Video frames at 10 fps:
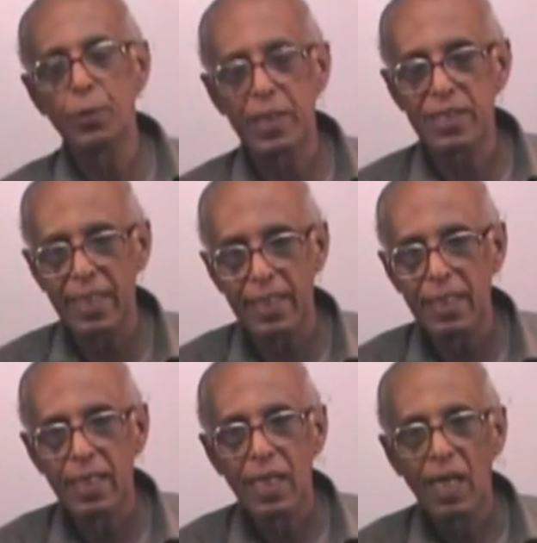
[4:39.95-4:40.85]
do is
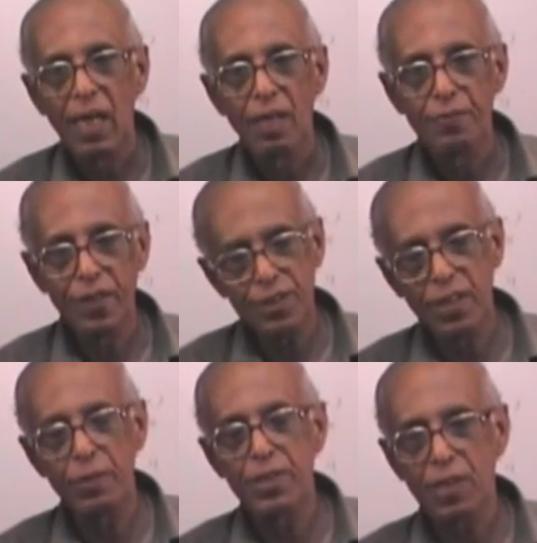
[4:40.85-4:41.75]

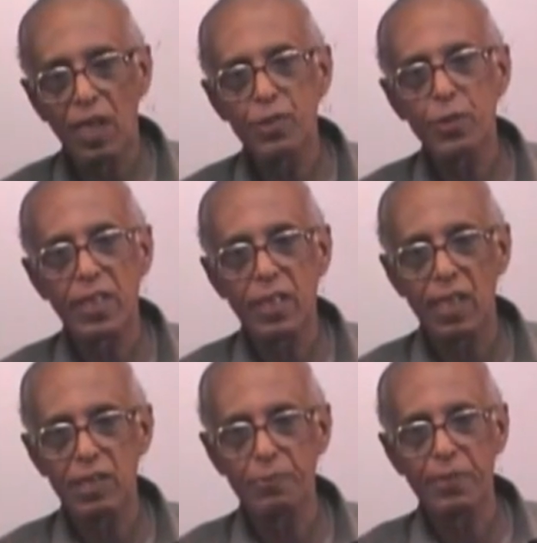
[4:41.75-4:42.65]
first I will start with the
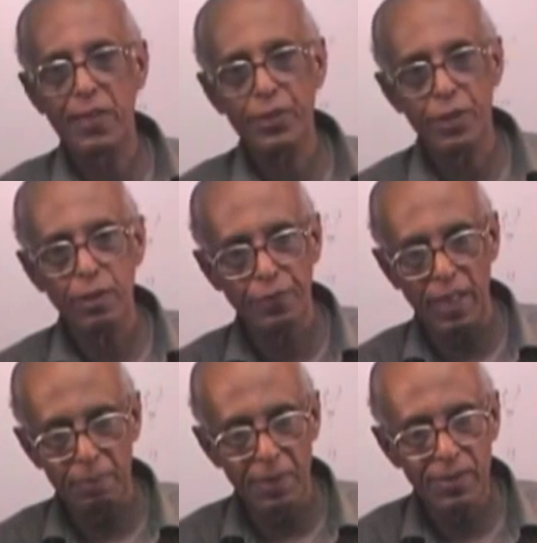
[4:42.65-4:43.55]
classification of
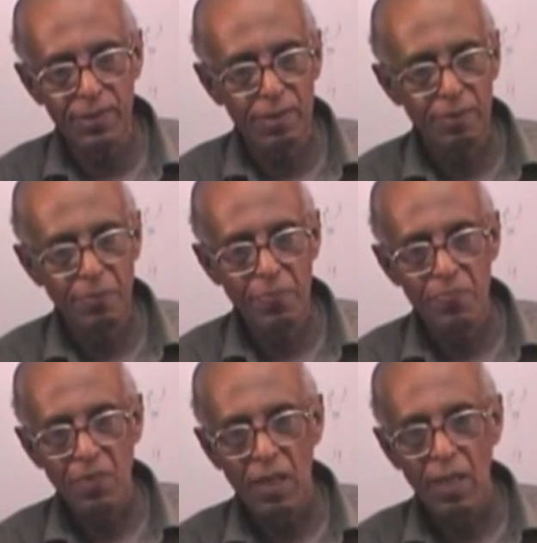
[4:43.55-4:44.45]
elements,
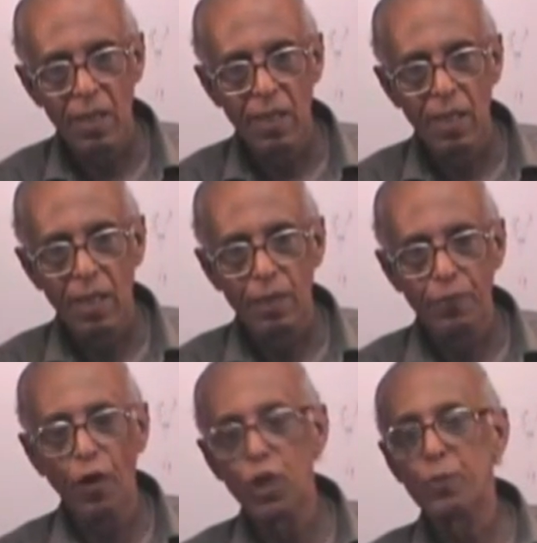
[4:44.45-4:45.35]

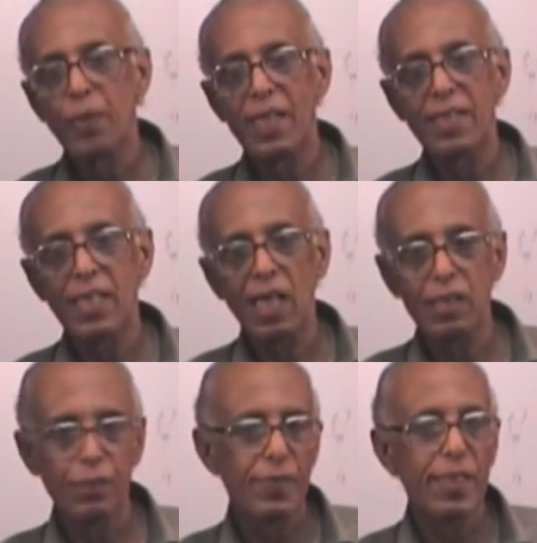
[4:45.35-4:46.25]
followed by the
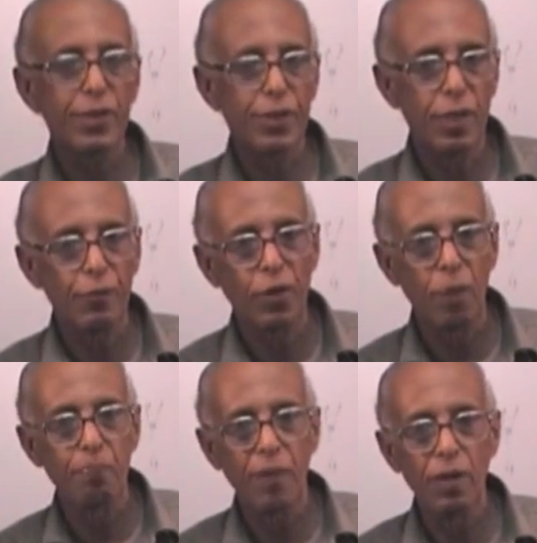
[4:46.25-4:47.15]
classification of
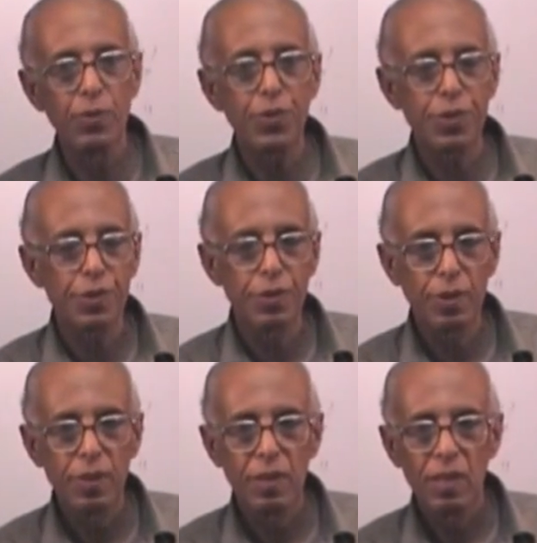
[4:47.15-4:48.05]
compounds,
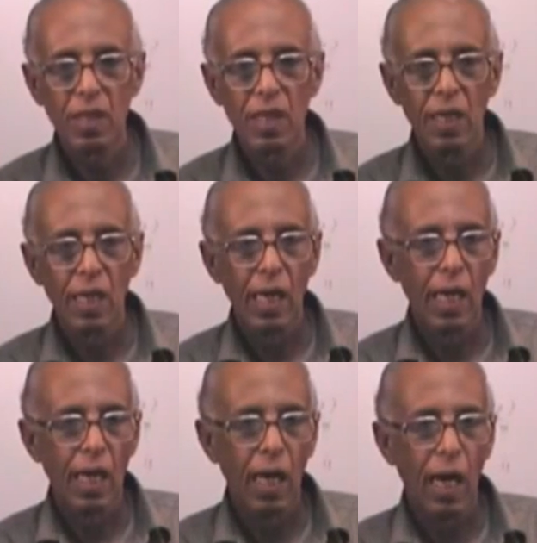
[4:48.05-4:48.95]

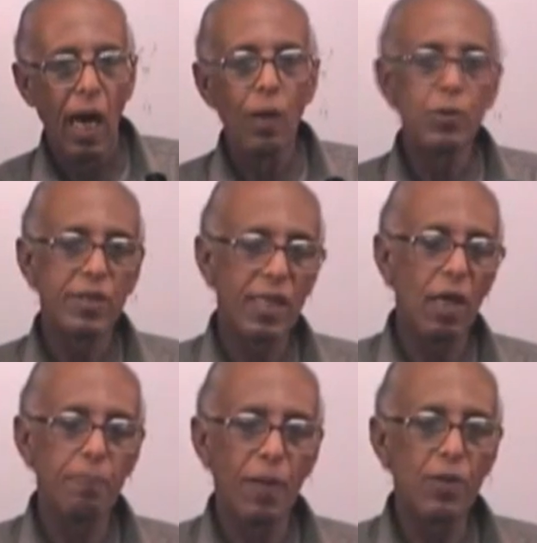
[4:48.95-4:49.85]
how the
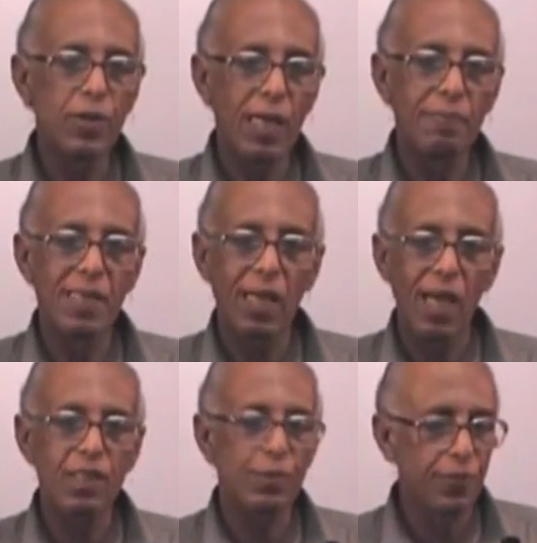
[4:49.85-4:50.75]
compounds can be
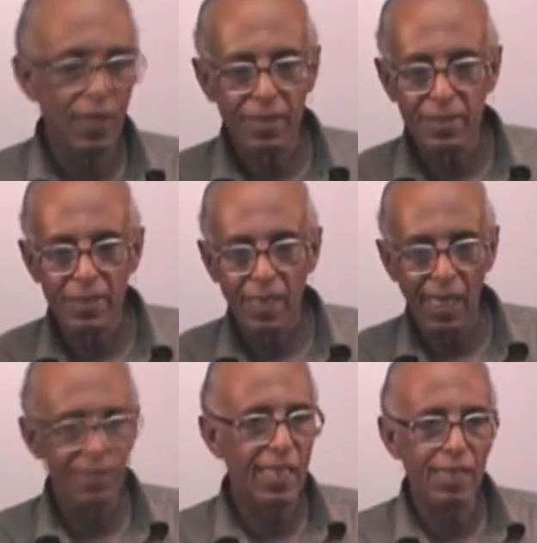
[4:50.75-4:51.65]
classified,
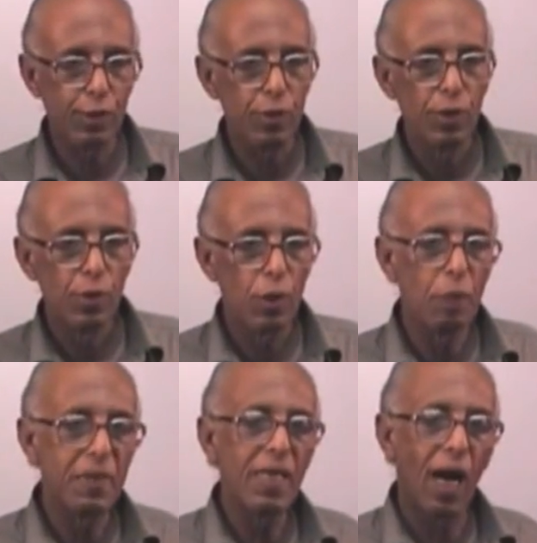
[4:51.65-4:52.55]
and that
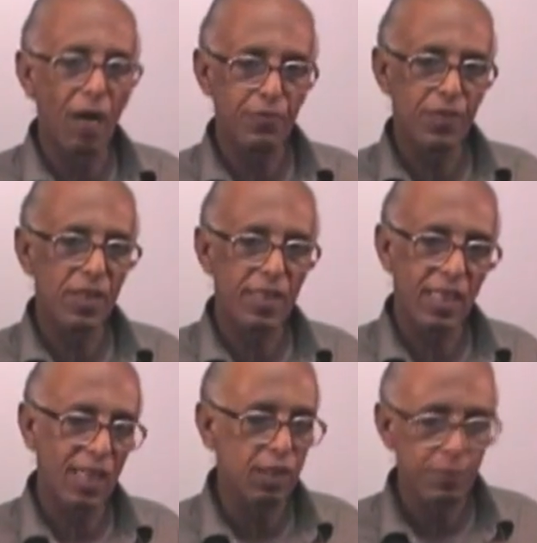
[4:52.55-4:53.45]
will be after
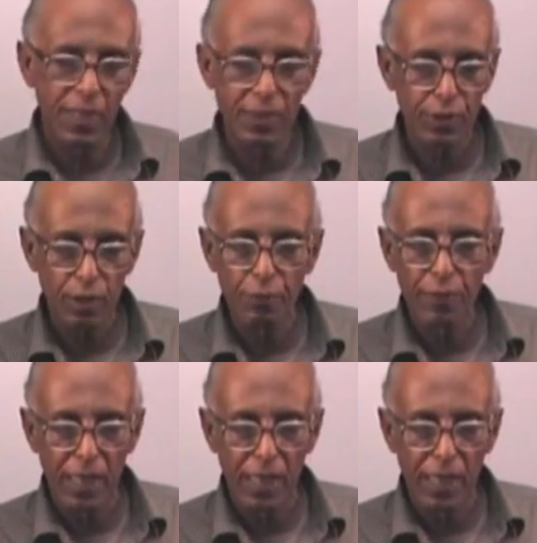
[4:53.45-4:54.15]
the classification of